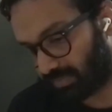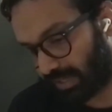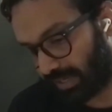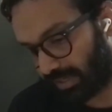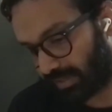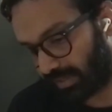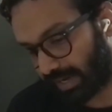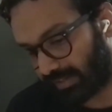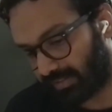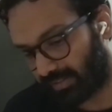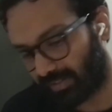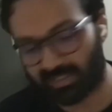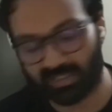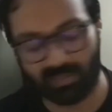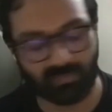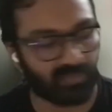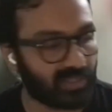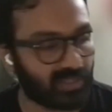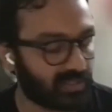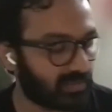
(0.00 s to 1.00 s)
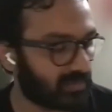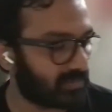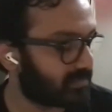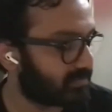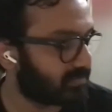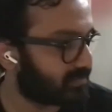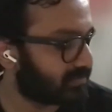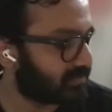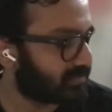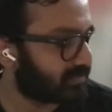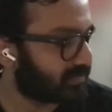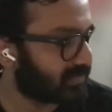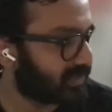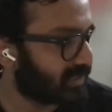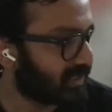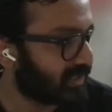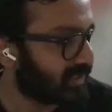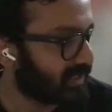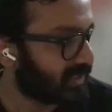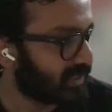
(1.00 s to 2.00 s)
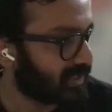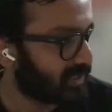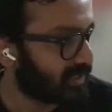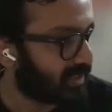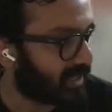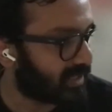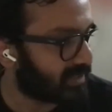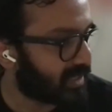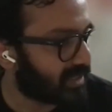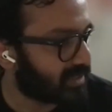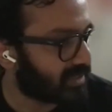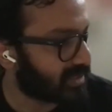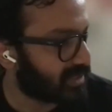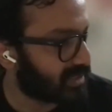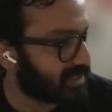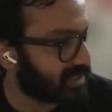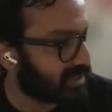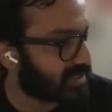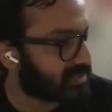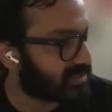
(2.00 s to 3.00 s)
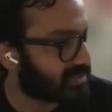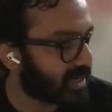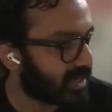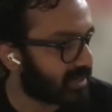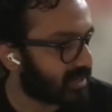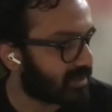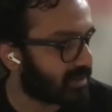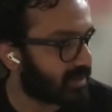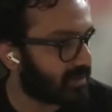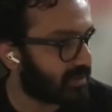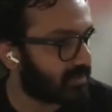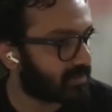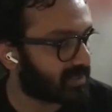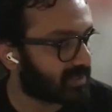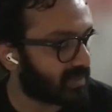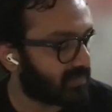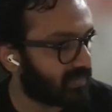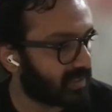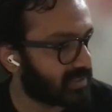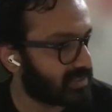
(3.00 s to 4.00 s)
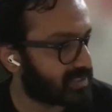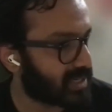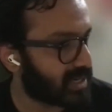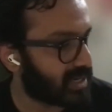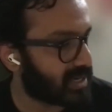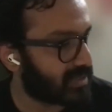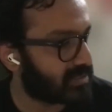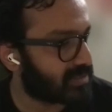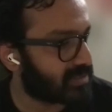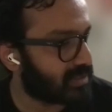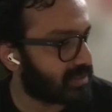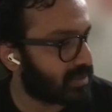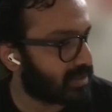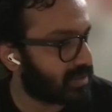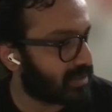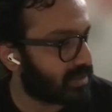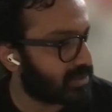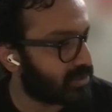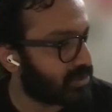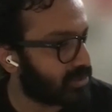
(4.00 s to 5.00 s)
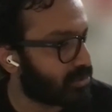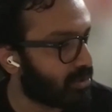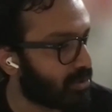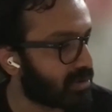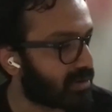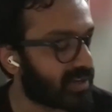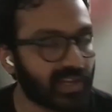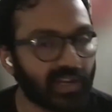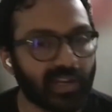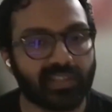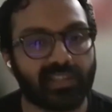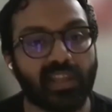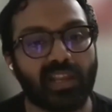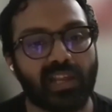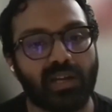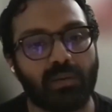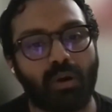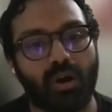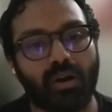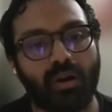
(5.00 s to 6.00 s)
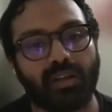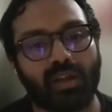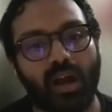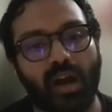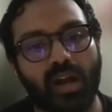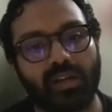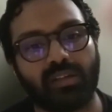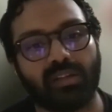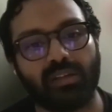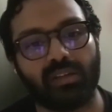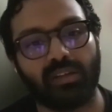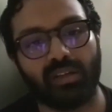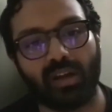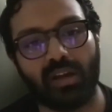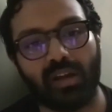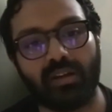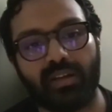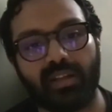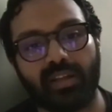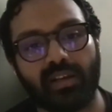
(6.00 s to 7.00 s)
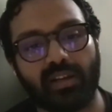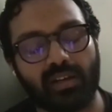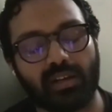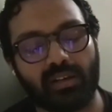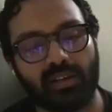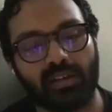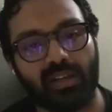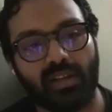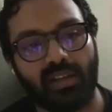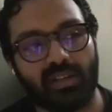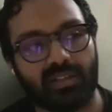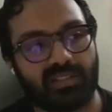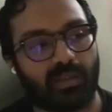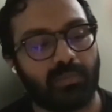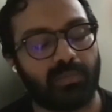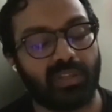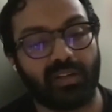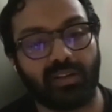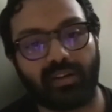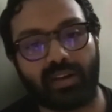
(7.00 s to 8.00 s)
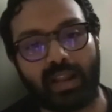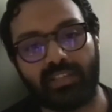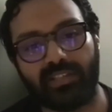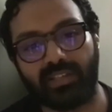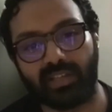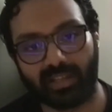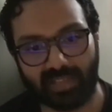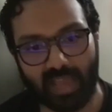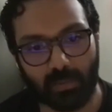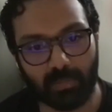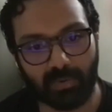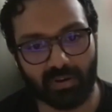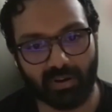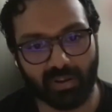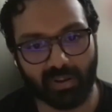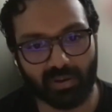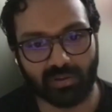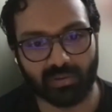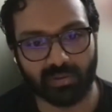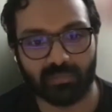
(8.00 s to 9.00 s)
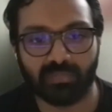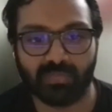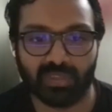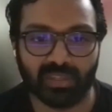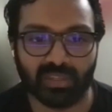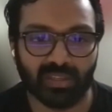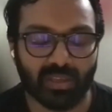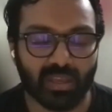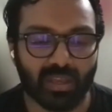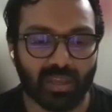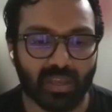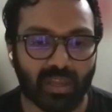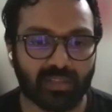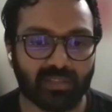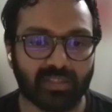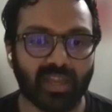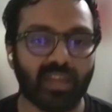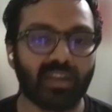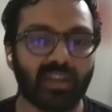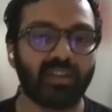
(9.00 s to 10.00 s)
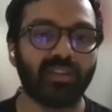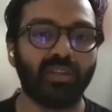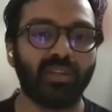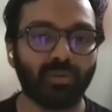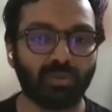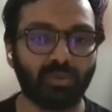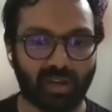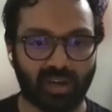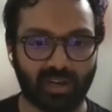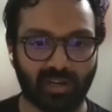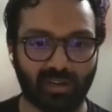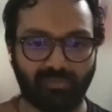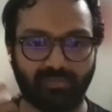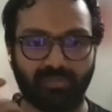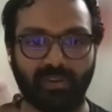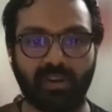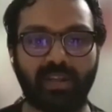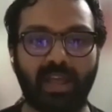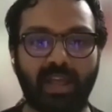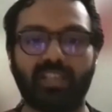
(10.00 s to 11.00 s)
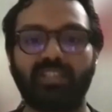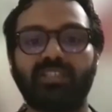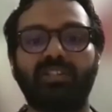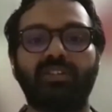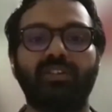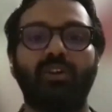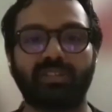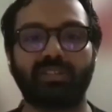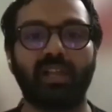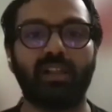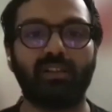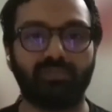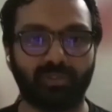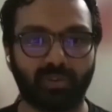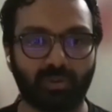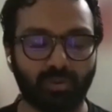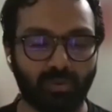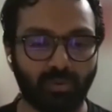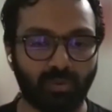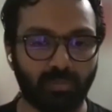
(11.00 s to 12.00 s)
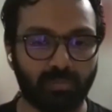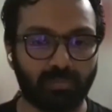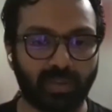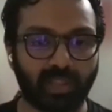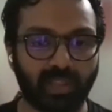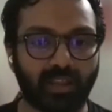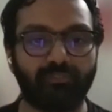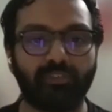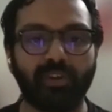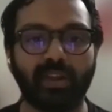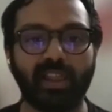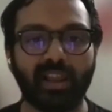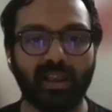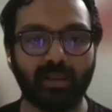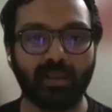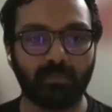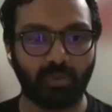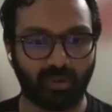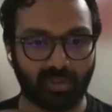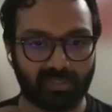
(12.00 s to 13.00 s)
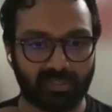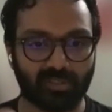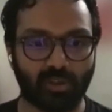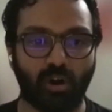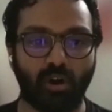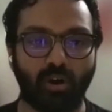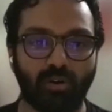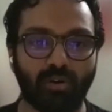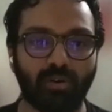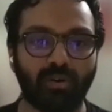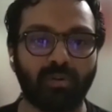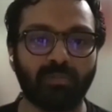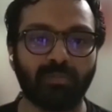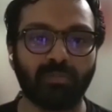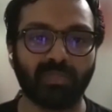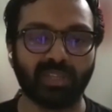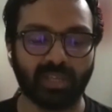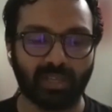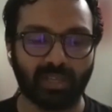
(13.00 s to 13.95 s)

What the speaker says: I read this somewhere, and that really resonated. Someone said, you don't really think about art until something tragic has happened to you. And then you kind of attached yourself to like a film or a song.